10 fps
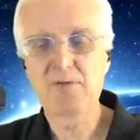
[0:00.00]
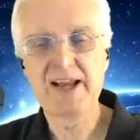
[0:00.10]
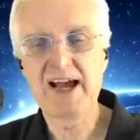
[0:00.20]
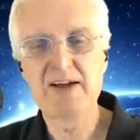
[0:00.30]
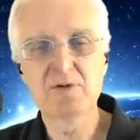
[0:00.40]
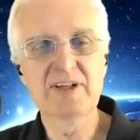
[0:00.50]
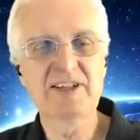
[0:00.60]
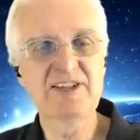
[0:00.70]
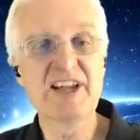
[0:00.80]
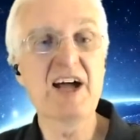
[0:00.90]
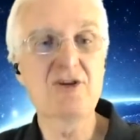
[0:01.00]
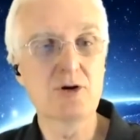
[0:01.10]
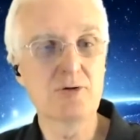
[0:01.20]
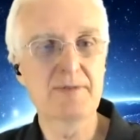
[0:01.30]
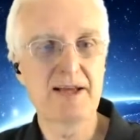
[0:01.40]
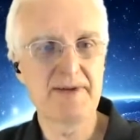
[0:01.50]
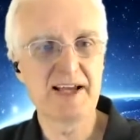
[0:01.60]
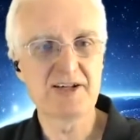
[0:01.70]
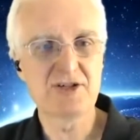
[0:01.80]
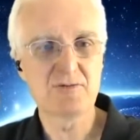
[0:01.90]
when I really did not know what my
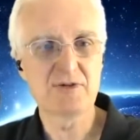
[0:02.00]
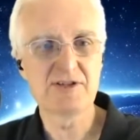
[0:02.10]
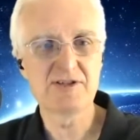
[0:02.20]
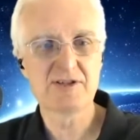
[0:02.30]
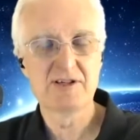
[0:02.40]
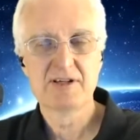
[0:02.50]
passion was